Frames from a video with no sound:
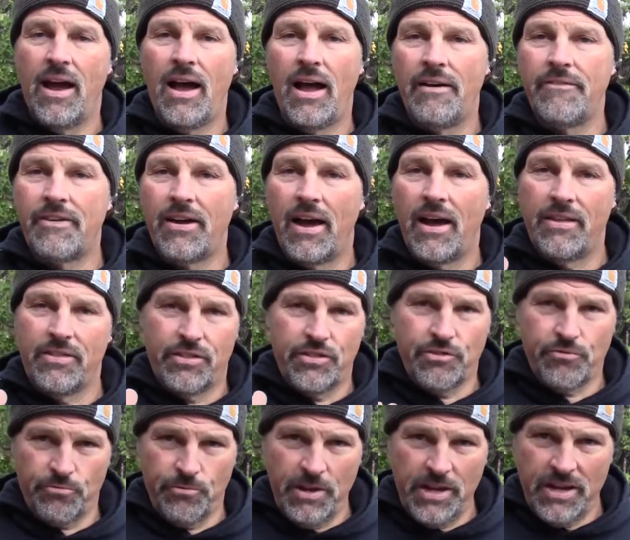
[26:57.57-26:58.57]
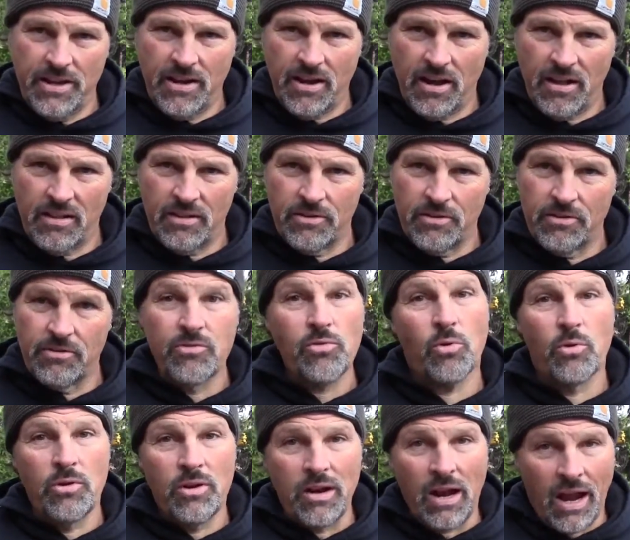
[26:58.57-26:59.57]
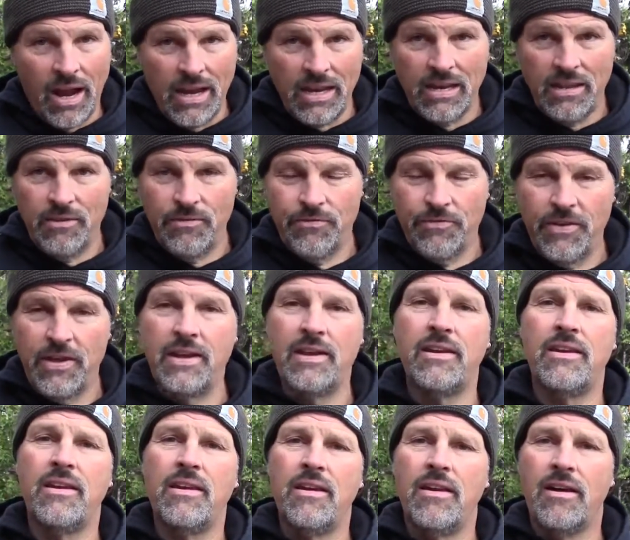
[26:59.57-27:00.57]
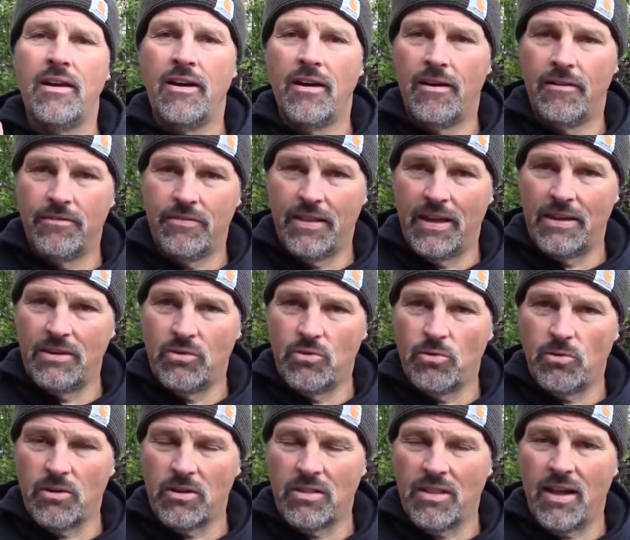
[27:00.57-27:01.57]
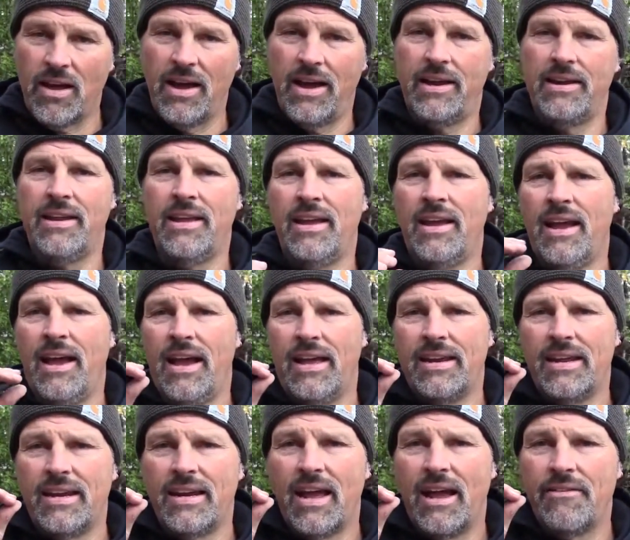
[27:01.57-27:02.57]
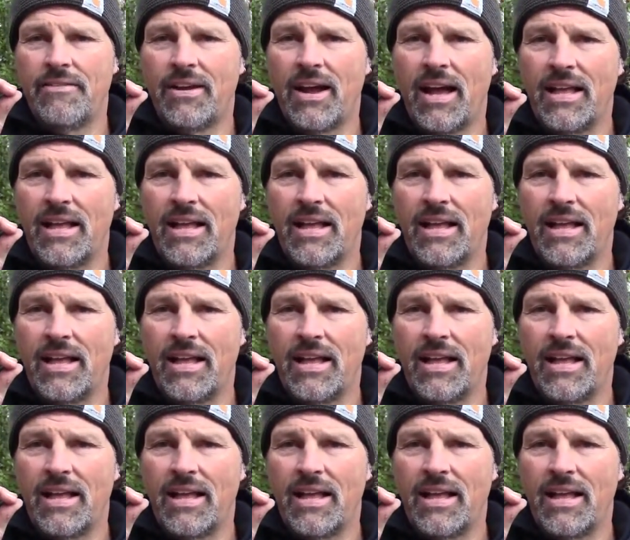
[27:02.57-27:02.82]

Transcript: I've got three colors or 90 feet of Leadcore line, and then I've